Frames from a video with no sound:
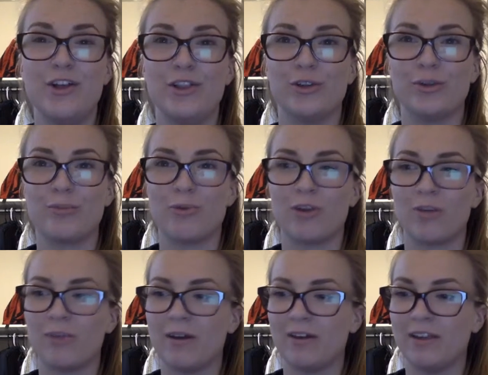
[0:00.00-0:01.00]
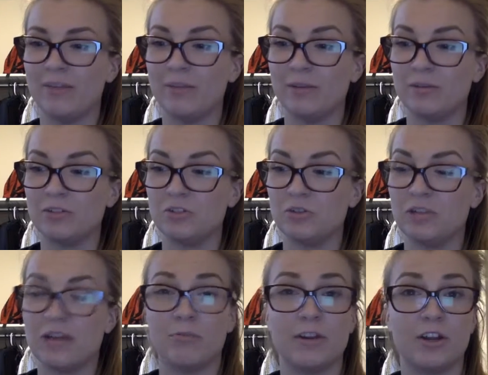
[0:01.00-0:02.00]
learn more about it and be able to
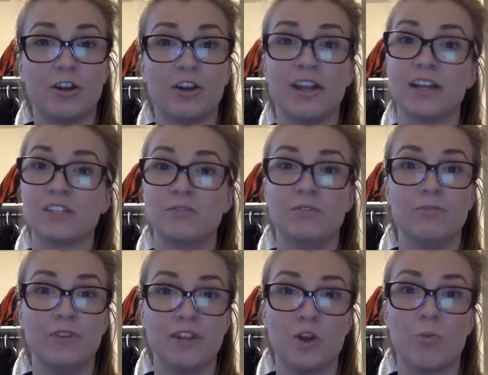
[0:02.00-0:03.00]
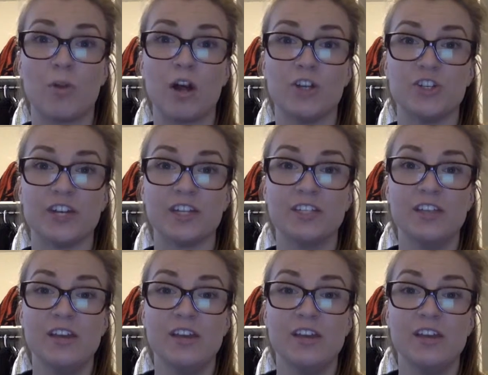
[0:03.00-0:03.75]
elaborate on our next video project